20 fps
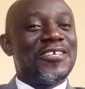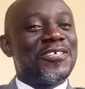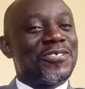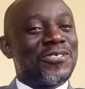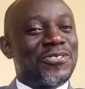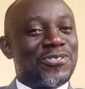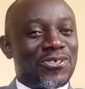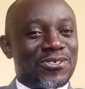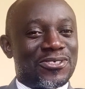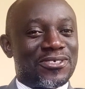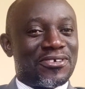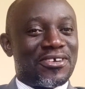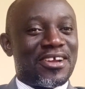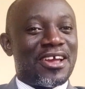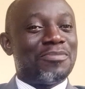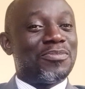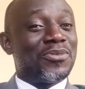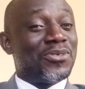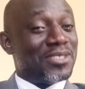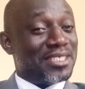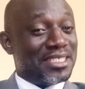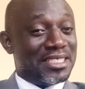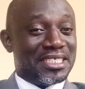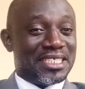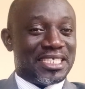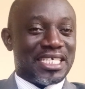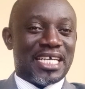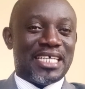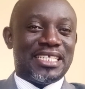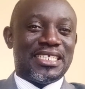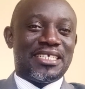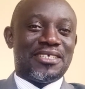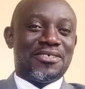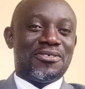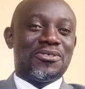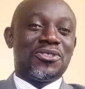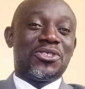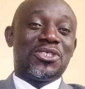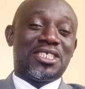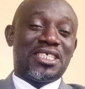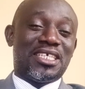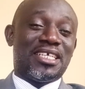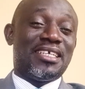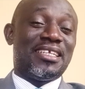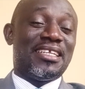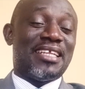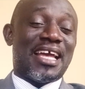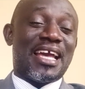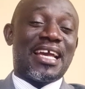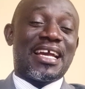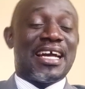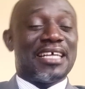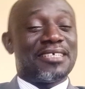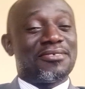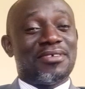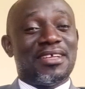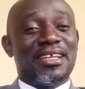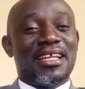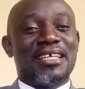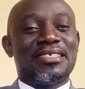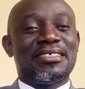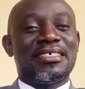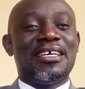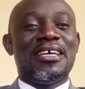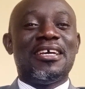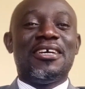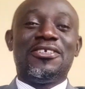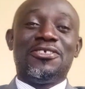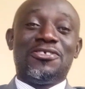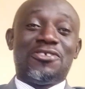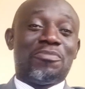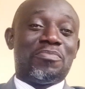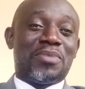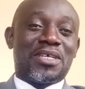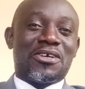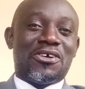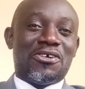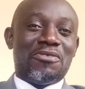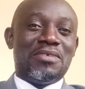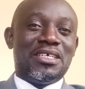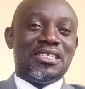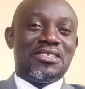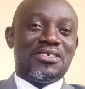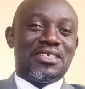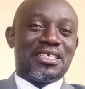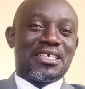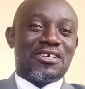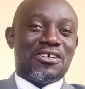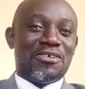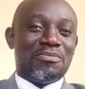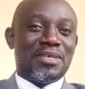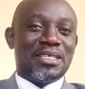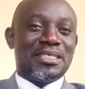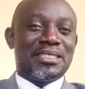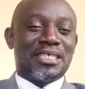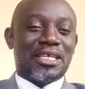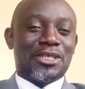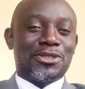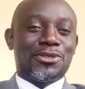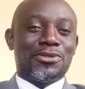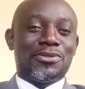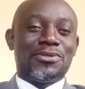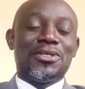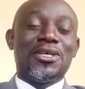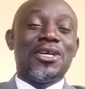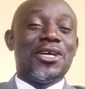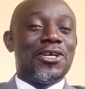subscribe to this channel, share, like, as well as drop a comment on the comment section.